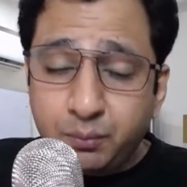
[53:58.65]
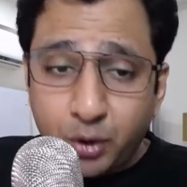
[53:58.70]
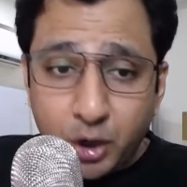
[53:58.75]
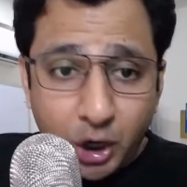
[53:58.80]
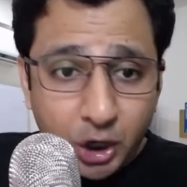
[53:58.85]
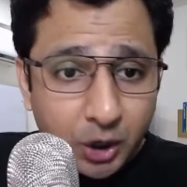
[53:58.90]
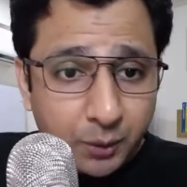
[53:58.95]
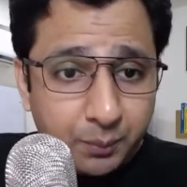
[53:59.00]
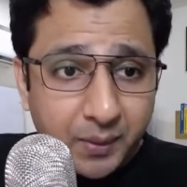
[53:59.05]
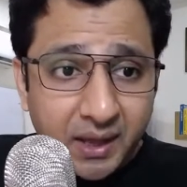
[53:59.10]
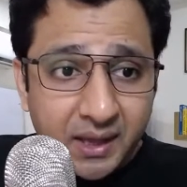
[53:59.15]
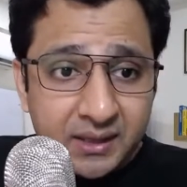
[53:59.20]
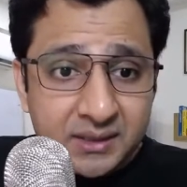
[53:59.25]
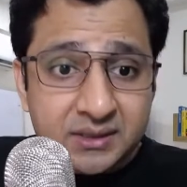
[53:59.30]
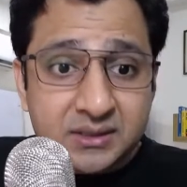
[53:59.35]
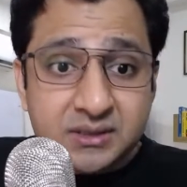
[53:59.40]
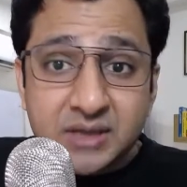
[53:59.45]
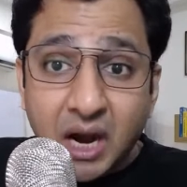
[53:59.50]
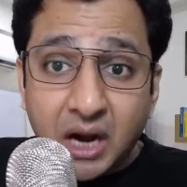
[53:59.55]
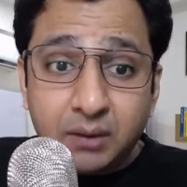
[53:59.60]
pull out your
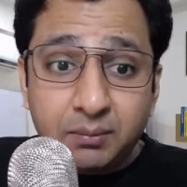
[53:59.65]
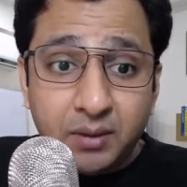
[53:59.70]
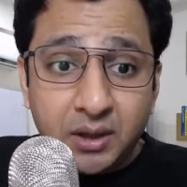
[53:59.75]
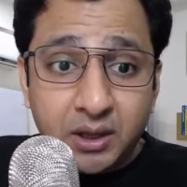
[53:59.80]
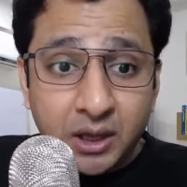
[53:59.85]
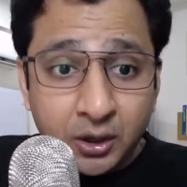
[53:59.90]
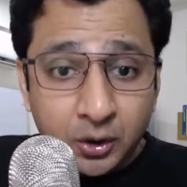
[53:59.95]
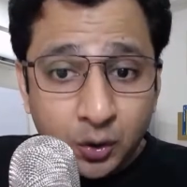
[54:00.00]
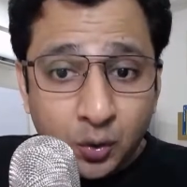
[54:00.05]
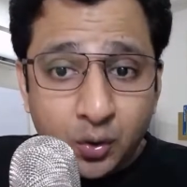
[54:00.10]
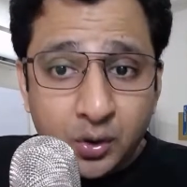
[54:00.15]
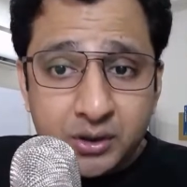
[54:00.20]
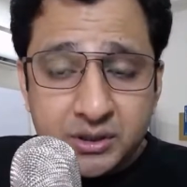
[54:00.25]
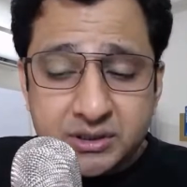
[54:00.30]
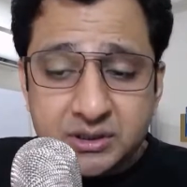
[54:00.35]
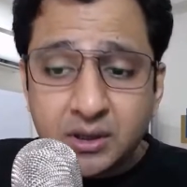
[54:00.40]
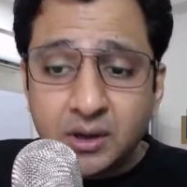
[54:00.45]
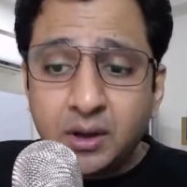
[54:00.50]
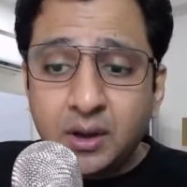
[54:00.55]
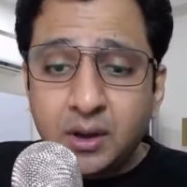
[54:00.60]
pens, start making
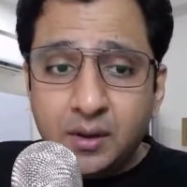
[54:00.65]
notes.